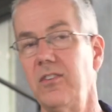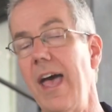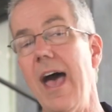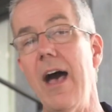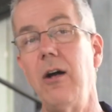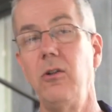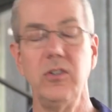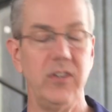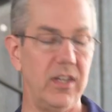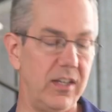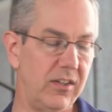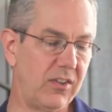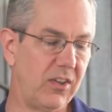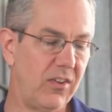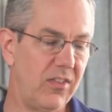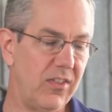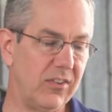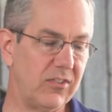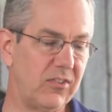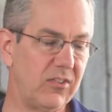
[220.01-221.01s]
Held it
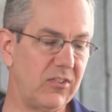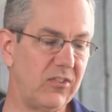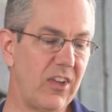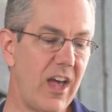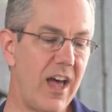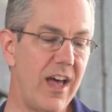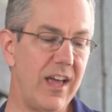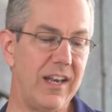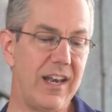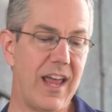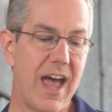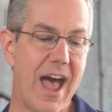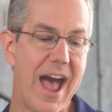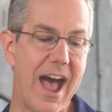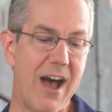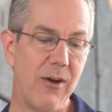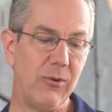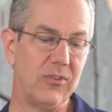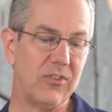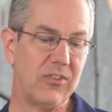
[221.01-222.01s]
to the sun
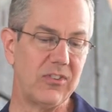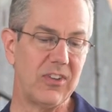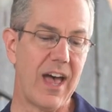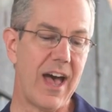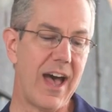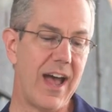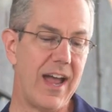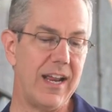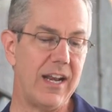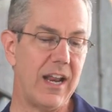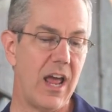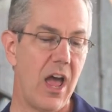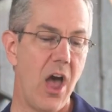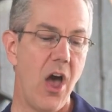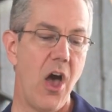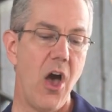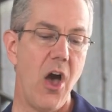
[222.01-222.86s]
outside